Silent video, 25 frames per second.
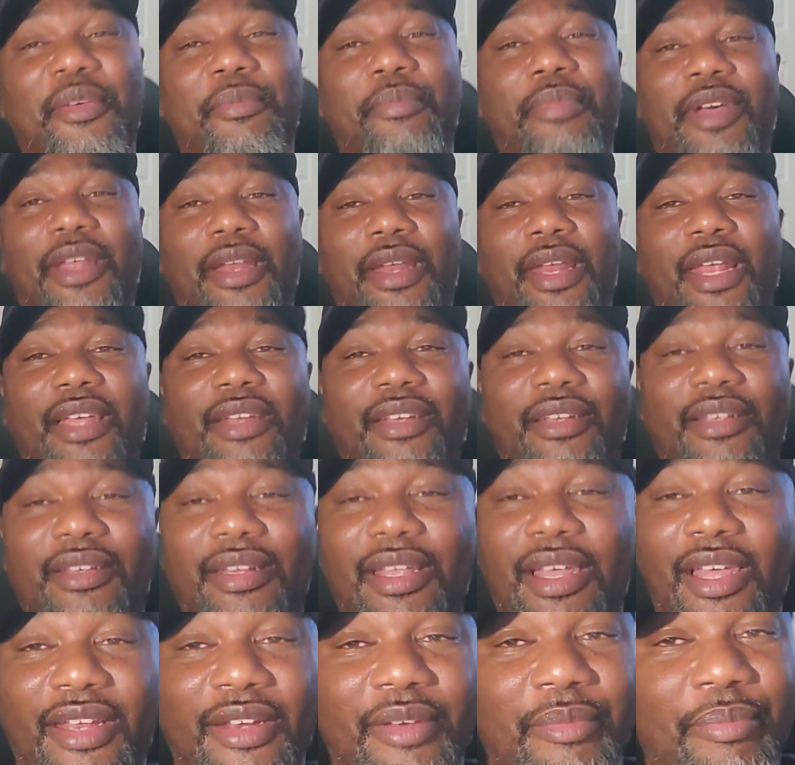But I
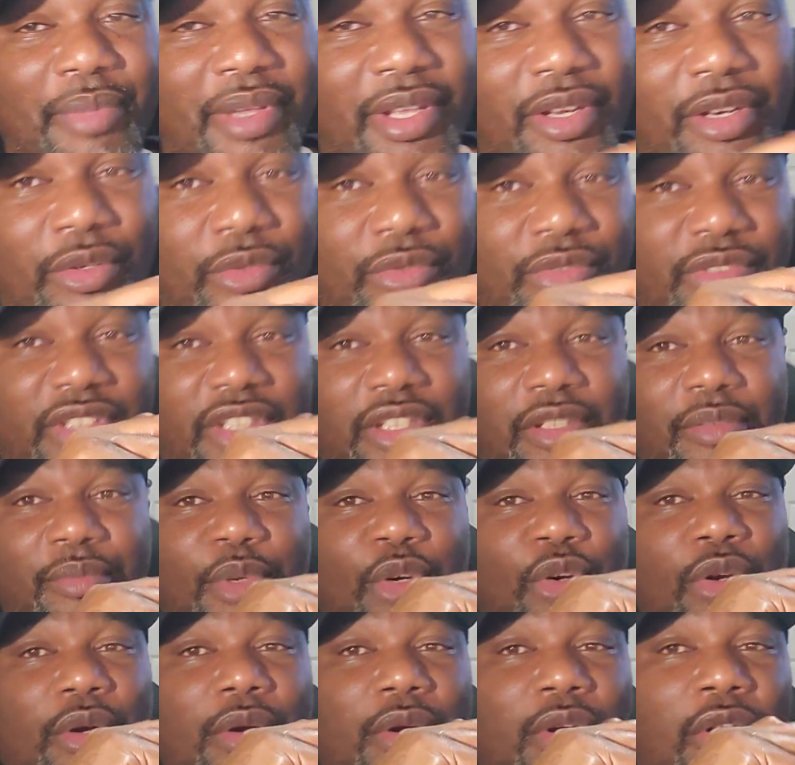done been on
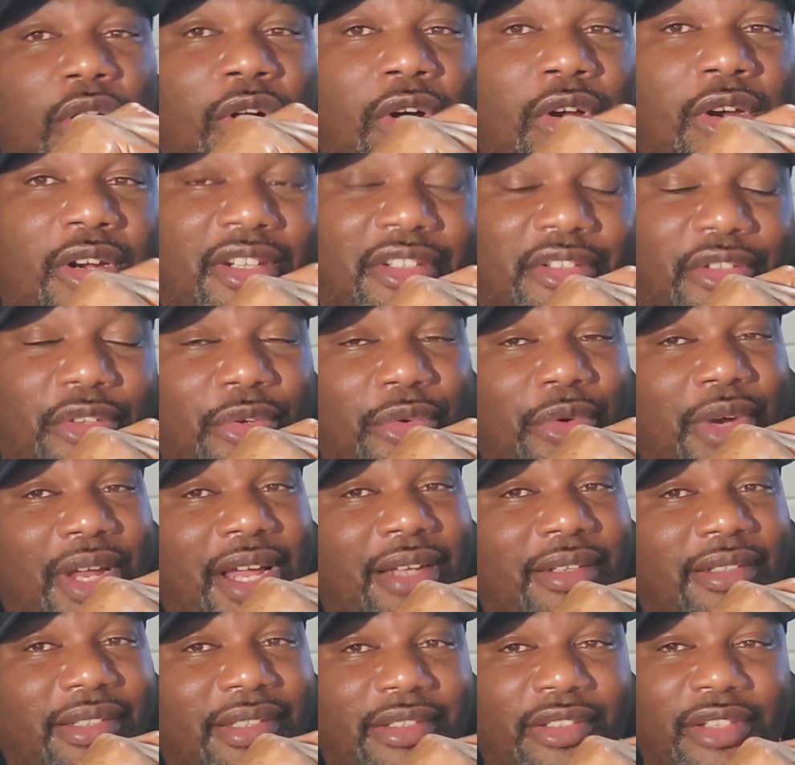Jimbo hard
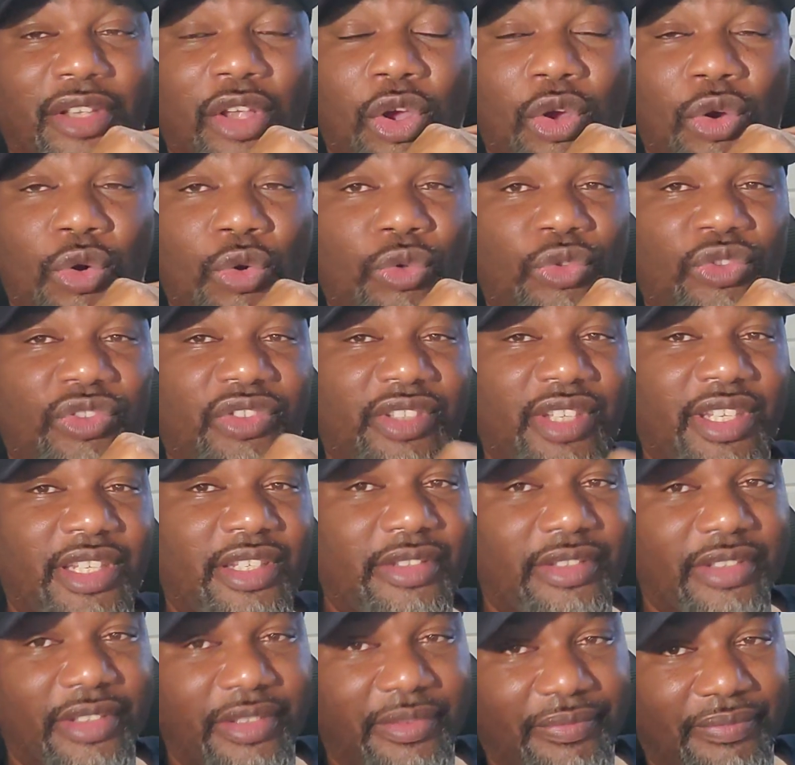throughout this whole
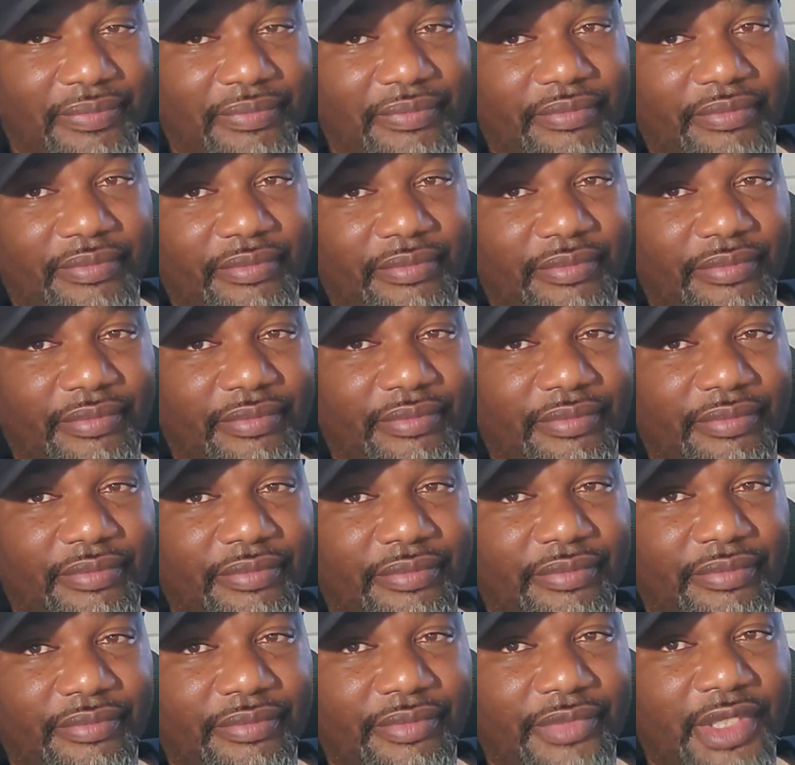season.
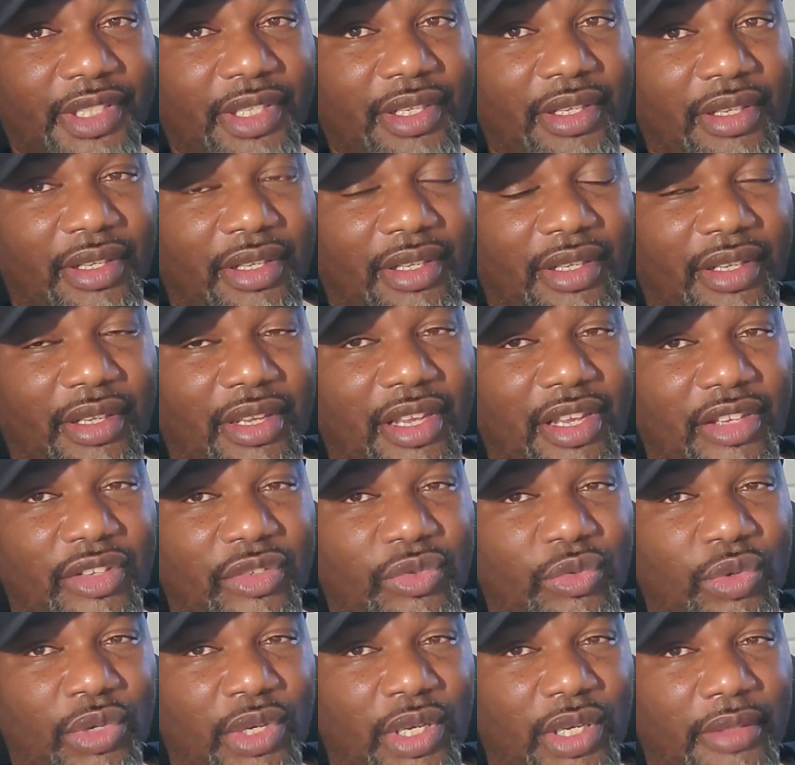And
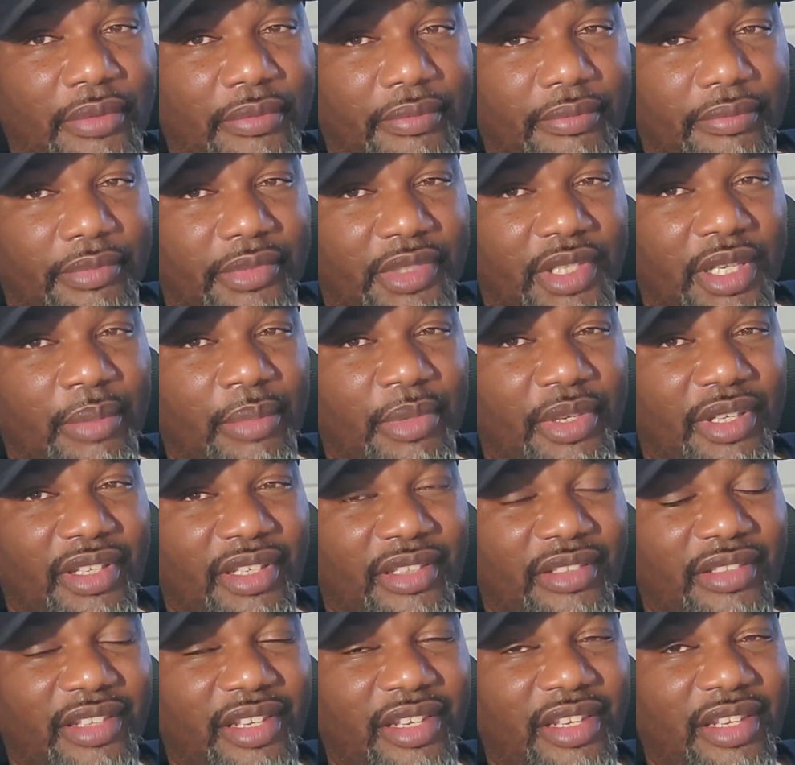guess what? I'm going to
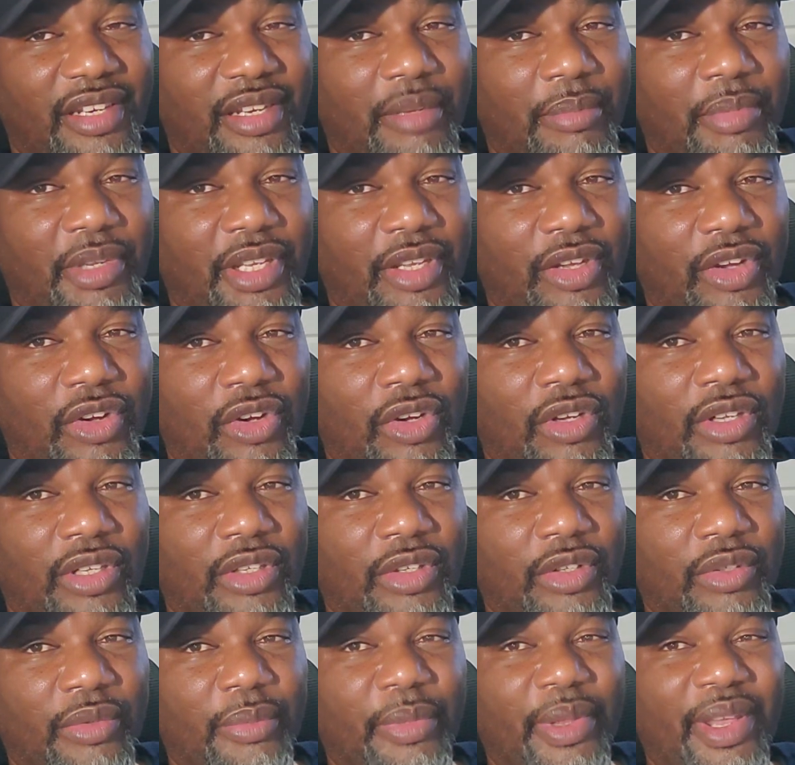continue to be
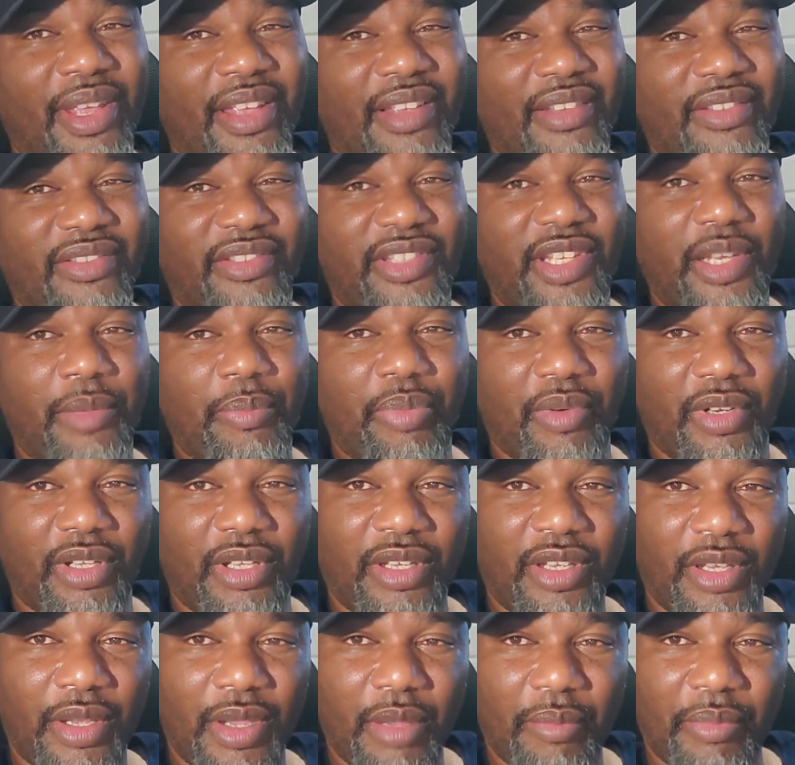hard on him
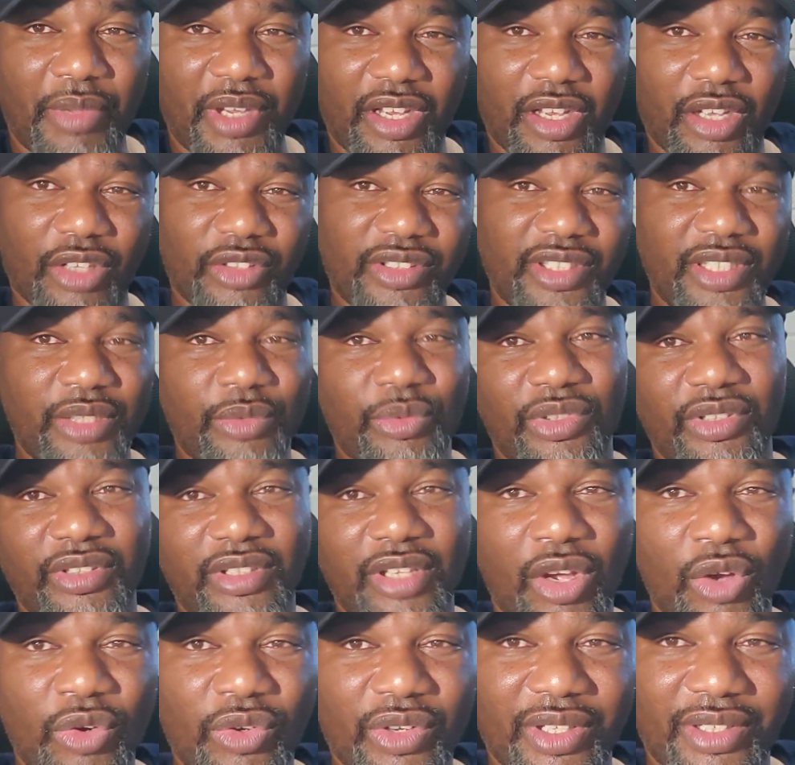simply because he was
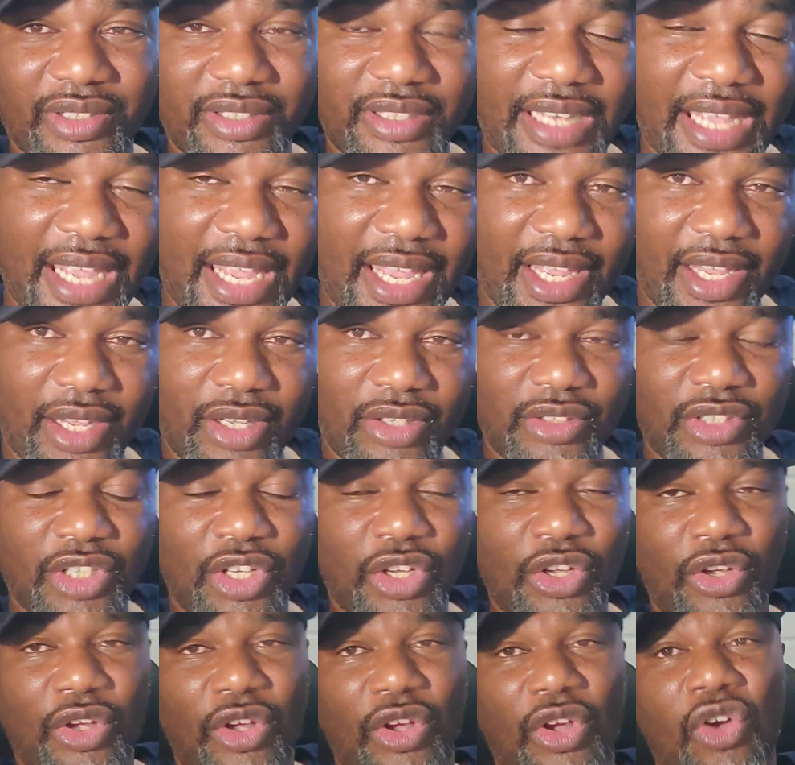talking down
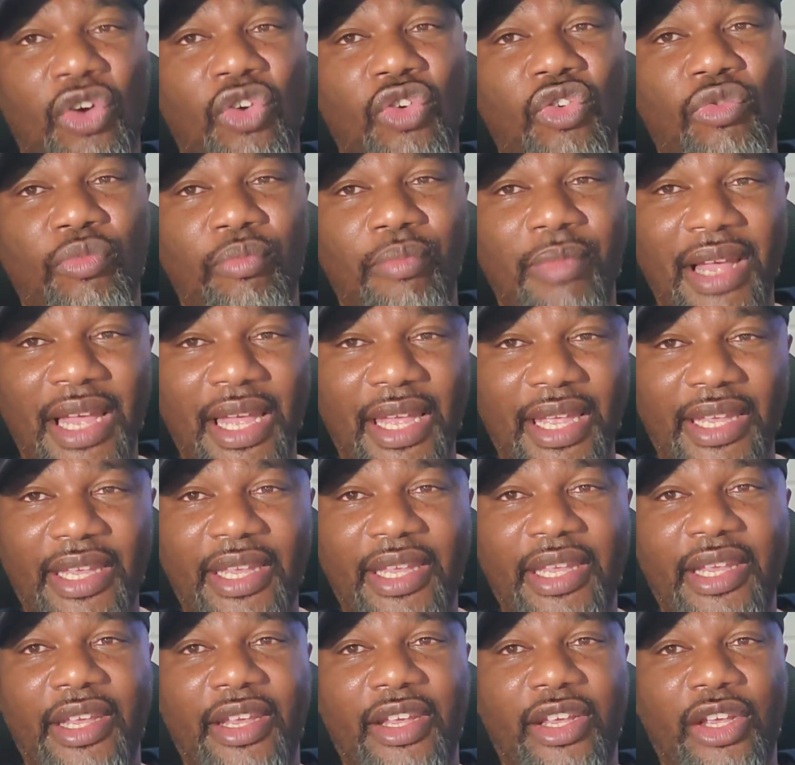on my
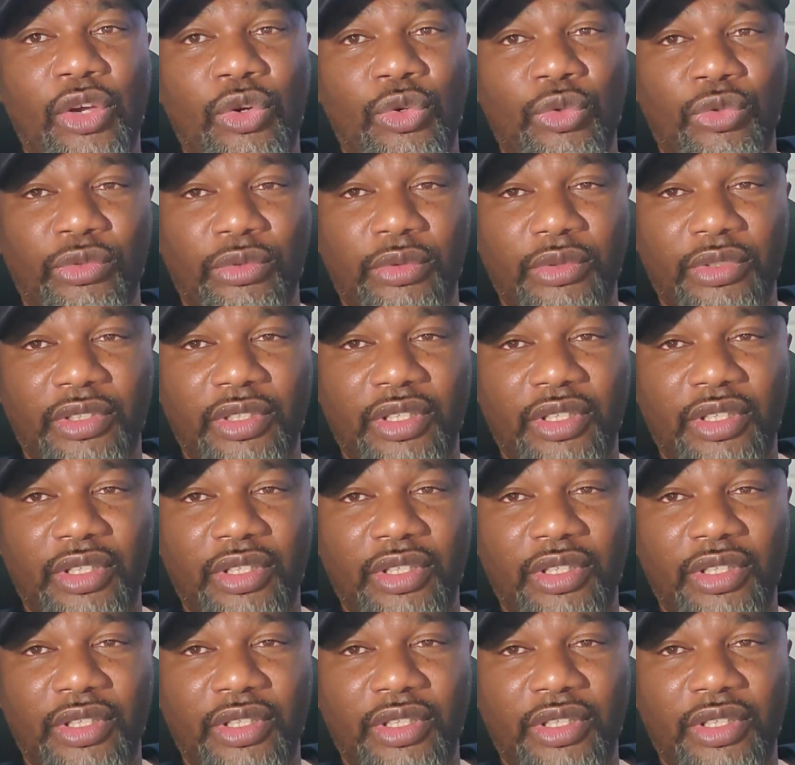head coach,